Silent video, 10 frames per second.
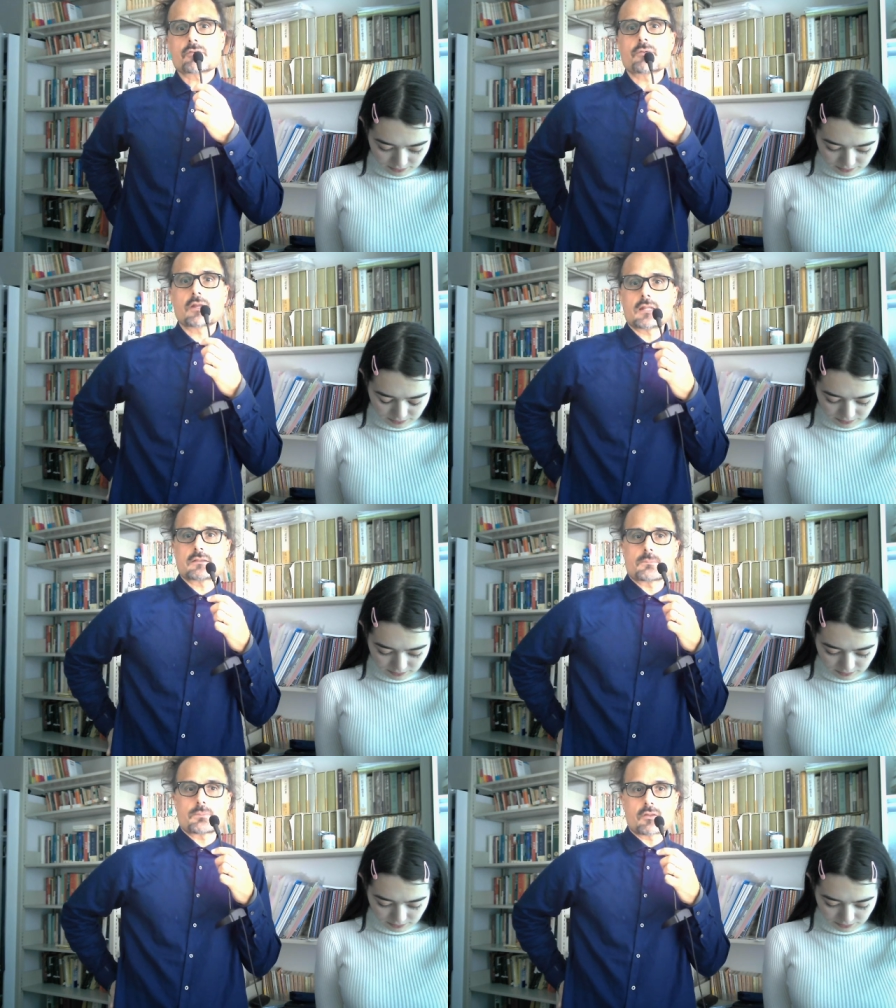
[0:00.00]
forget
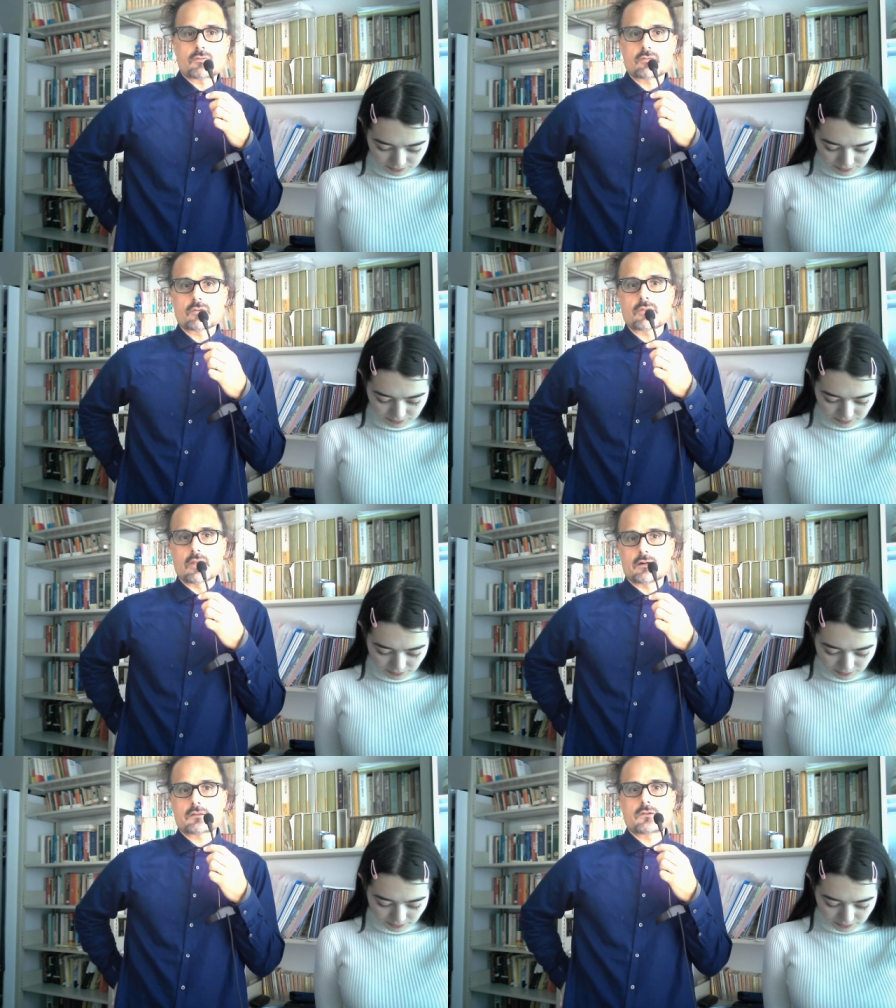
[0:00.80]
the presence of the
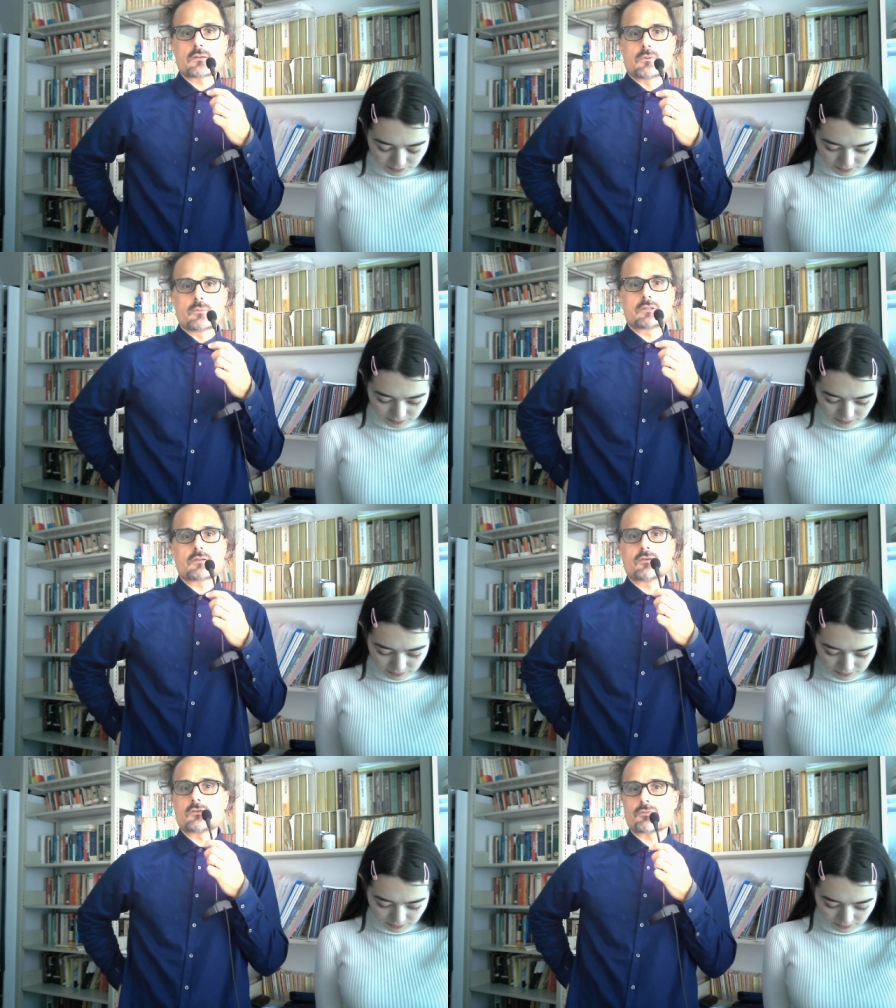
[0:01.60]
author the moment
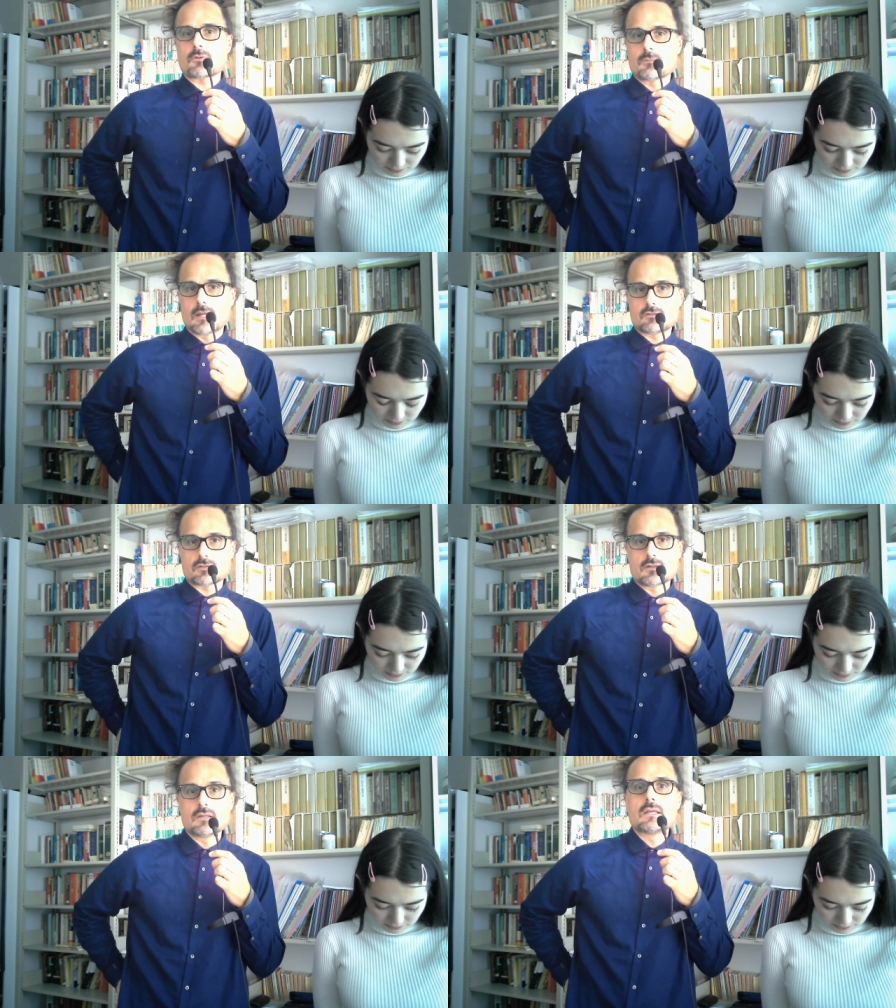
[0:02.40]
of its
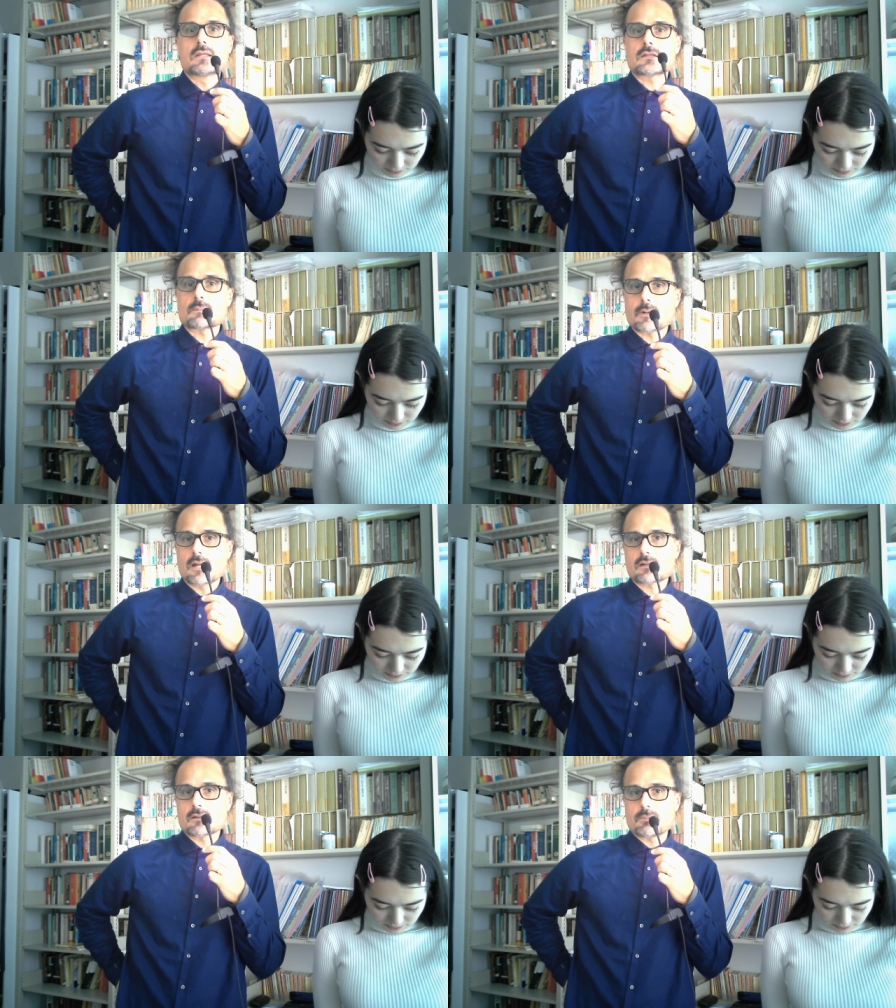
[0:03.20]
formation. Yet the
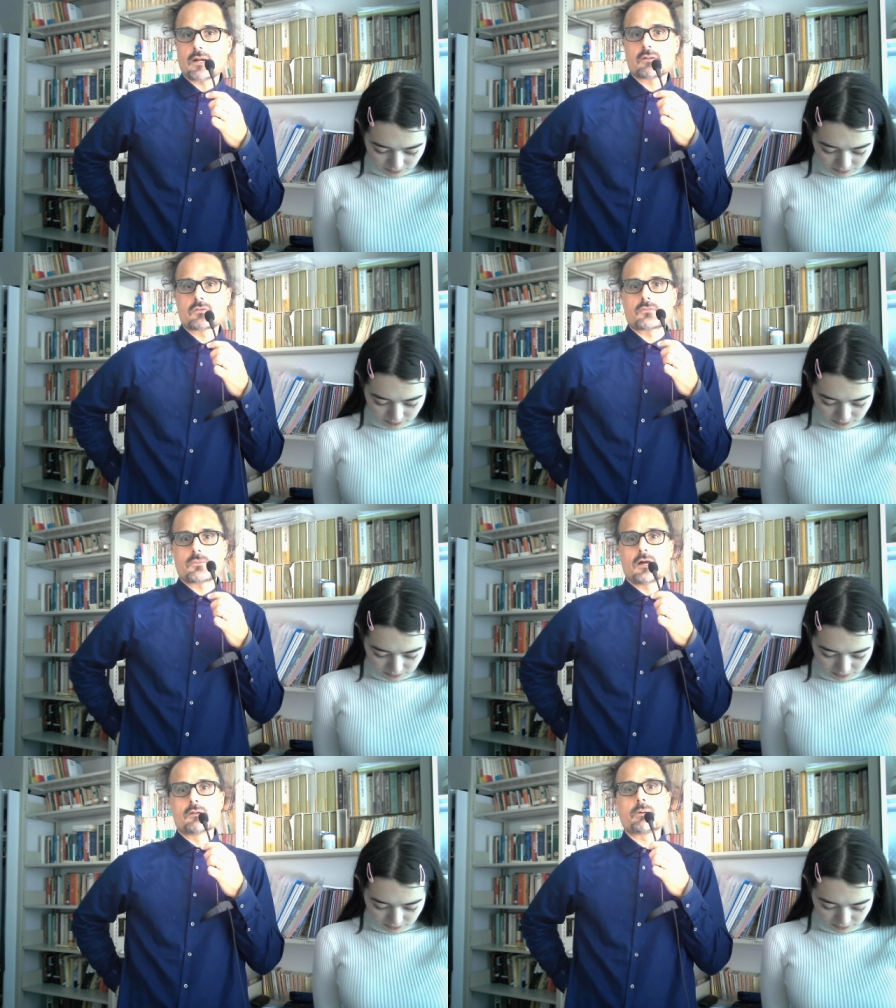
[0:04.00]
pi- compilers of
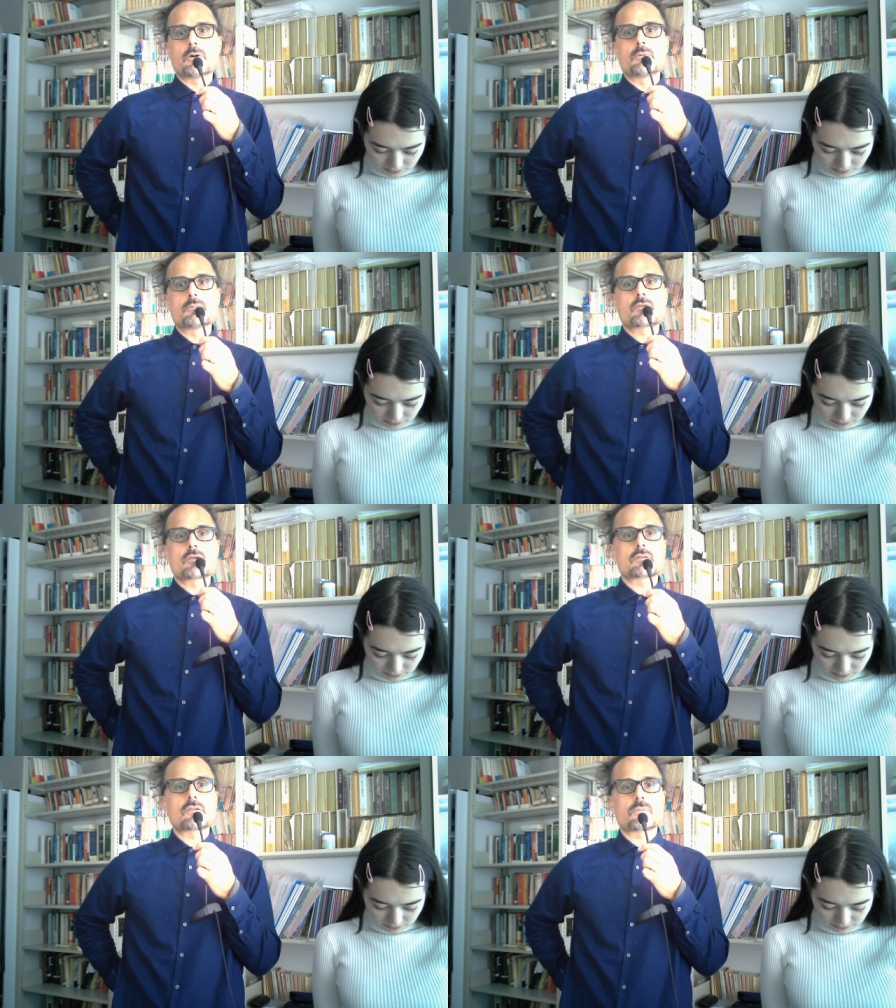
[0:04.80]
wild poems
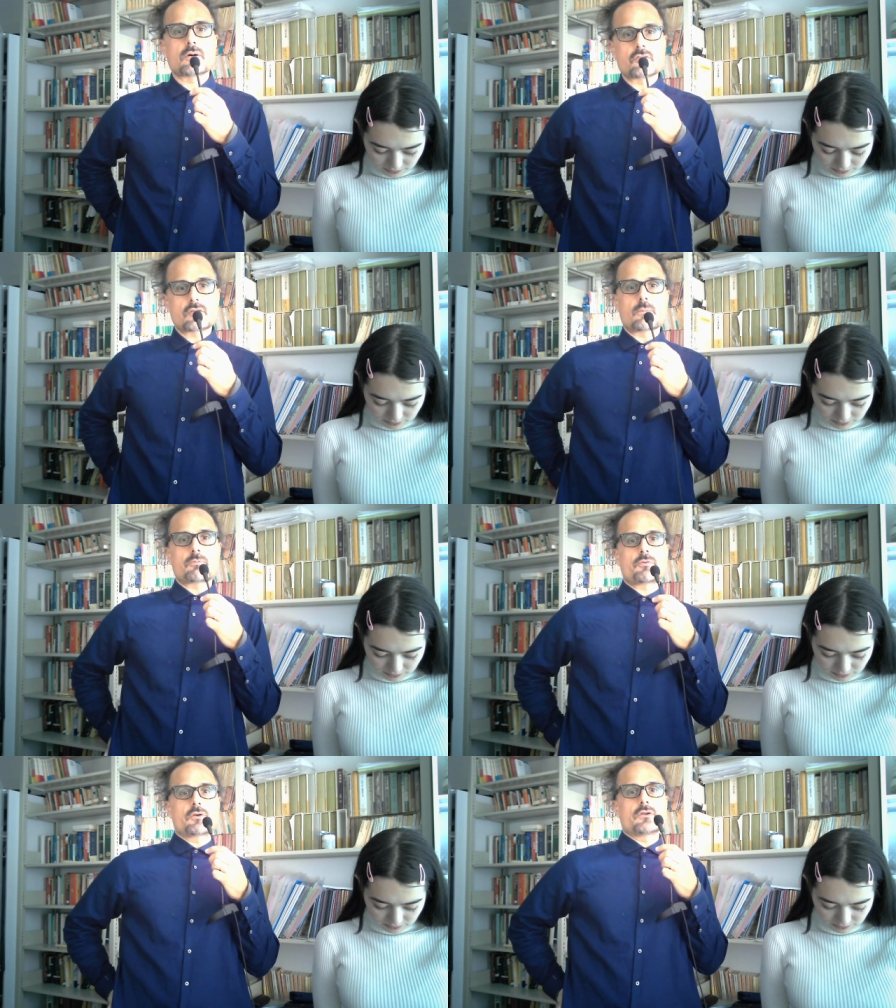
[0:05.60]
took this one step
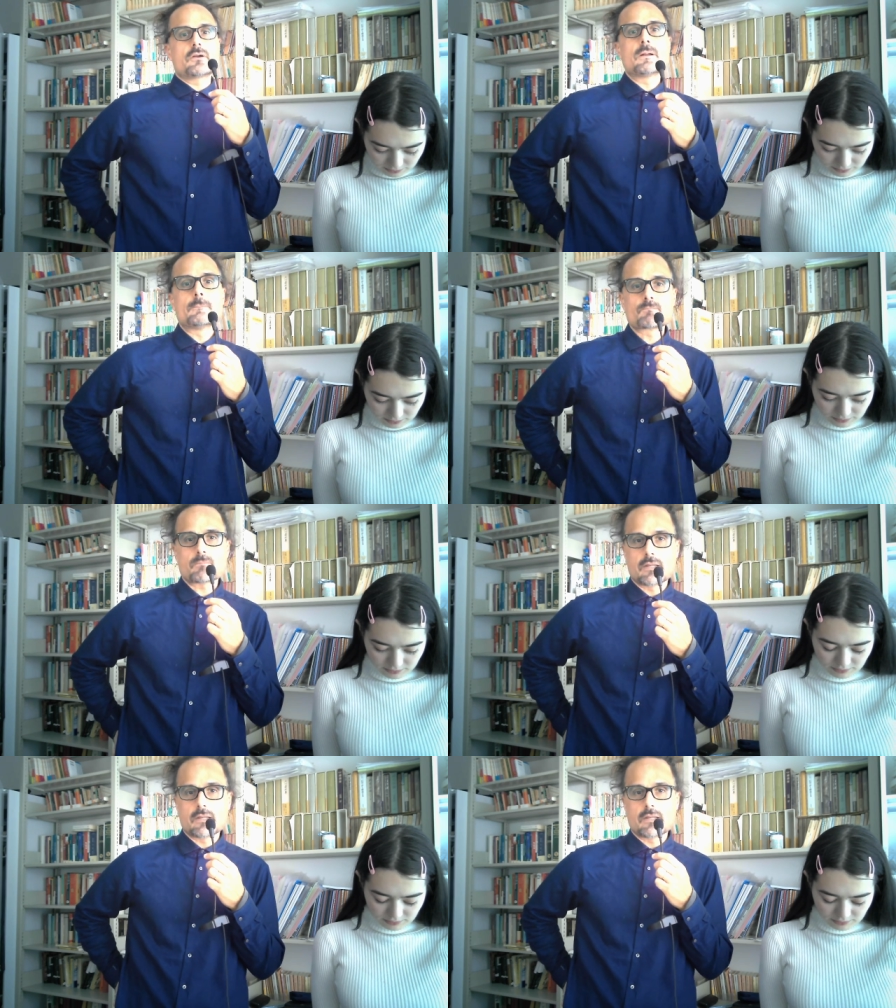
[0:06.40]
further by